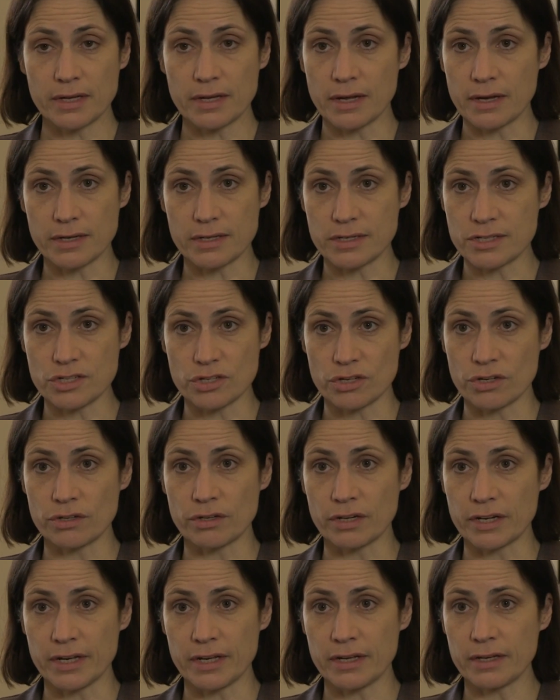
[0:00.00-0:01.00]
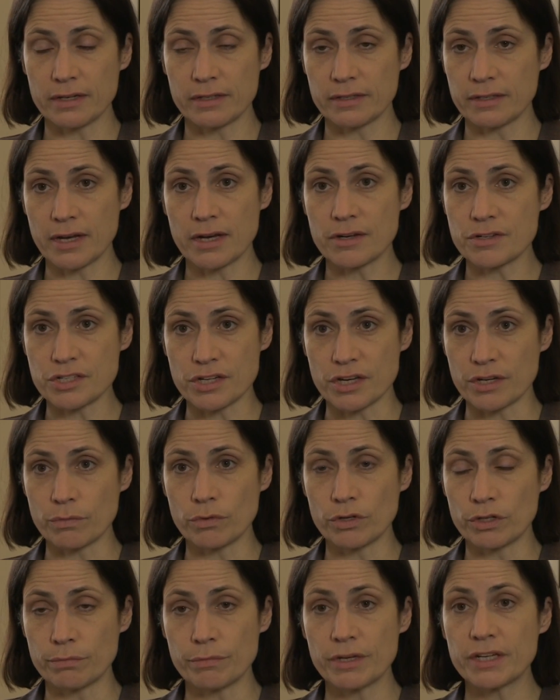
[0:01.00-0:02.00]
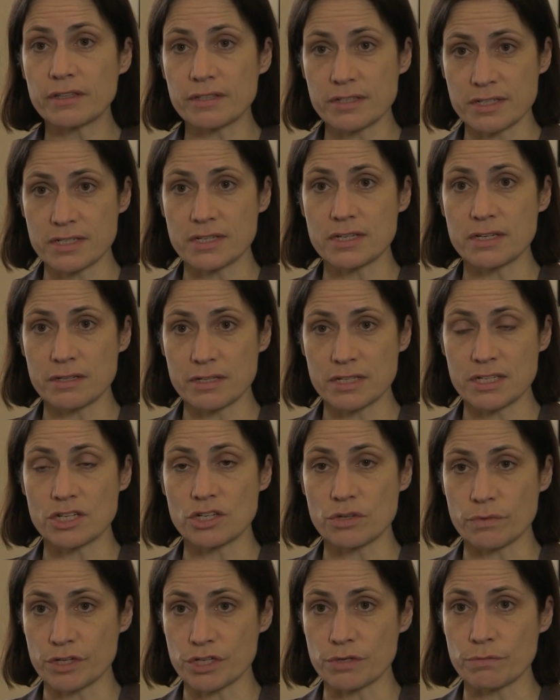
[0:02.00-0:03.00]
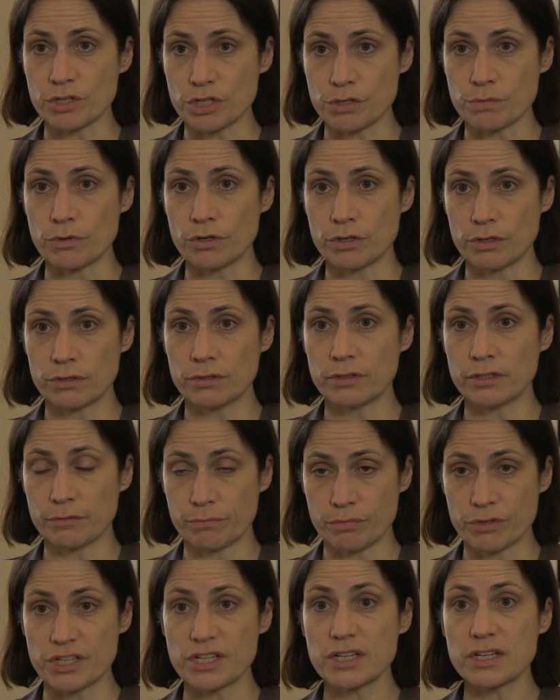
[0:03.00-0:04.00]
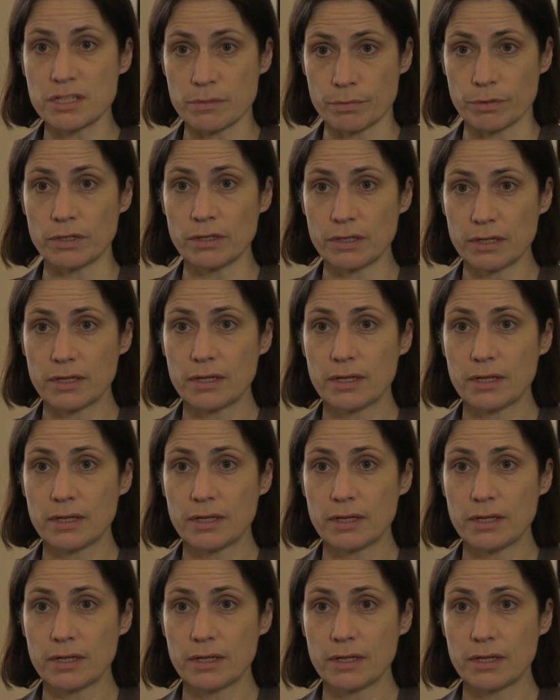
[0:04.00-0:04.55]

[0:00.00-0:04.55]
externally in the outside world, make the situation much more unpredictable.